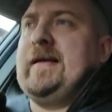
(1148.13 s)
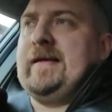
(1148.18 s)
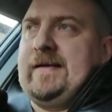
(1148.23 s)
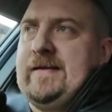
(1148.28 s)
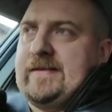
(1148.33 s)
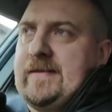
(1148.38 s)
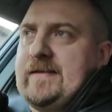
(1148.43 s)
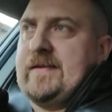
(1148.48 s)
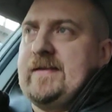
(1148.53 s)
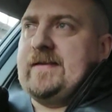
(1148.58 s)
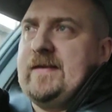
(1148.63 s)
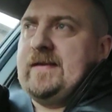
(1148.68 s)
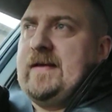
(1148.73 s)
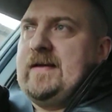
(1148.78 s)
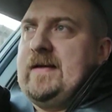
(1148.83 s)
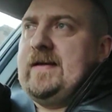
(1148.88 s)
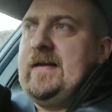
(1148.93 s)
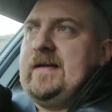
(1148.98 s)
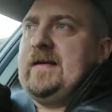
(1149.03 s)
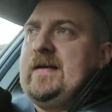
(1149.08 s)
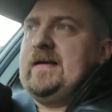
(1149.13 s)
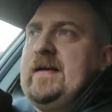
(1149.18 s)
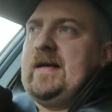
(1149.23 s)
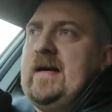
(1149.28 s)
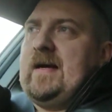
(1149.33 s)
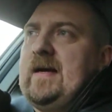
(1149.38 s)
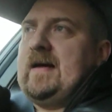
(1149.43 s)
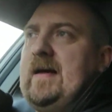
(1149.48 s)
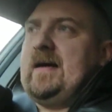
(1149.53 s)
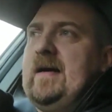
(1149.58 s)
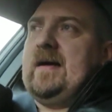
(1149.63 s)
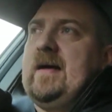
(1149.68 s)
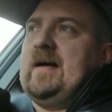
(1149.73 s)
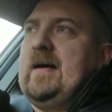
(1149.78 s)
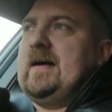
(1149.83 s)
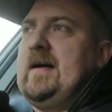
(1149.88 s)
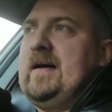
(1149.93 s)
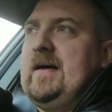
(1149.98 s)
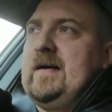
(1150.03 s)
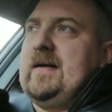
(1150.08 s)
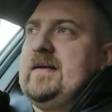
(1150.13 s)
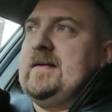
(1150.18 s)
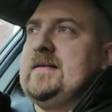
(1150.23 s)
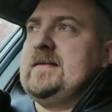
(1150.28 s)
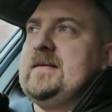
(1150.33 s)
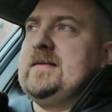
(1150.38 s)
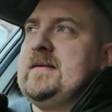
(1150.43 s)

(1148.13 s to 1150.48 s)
is. I